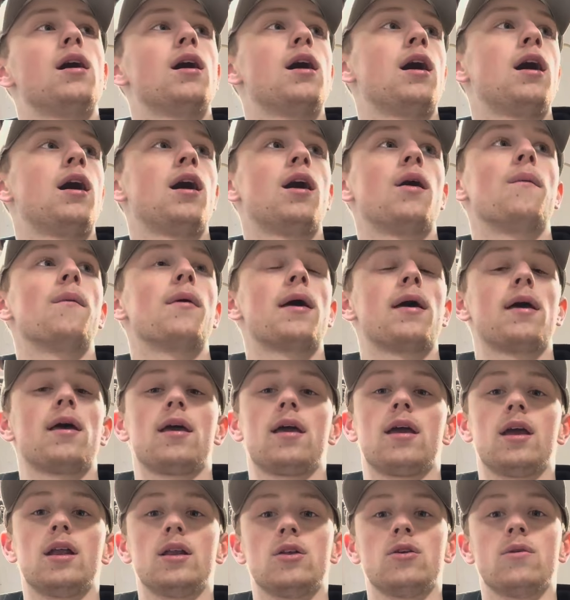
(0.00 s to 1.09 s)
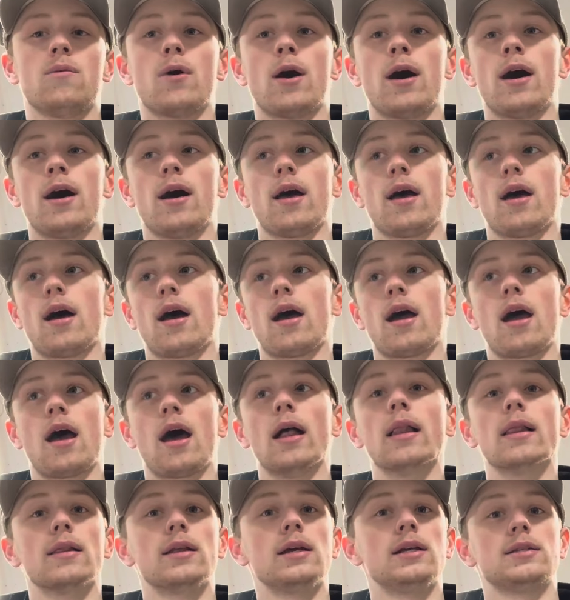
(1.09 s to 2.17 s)
And you want
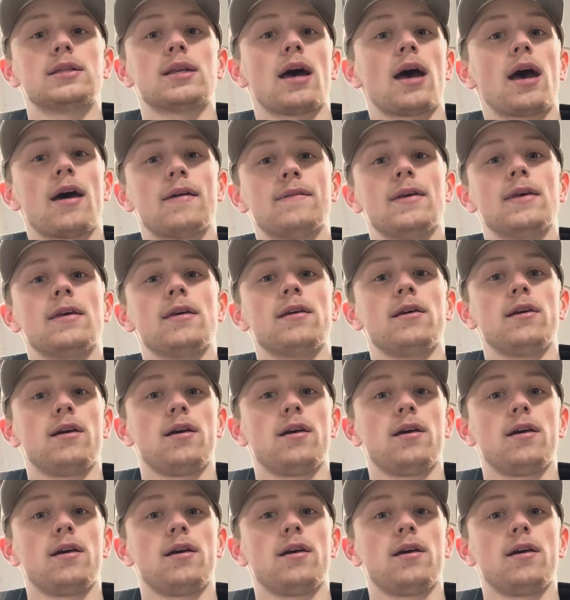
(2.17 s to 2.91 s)
at least a heavy,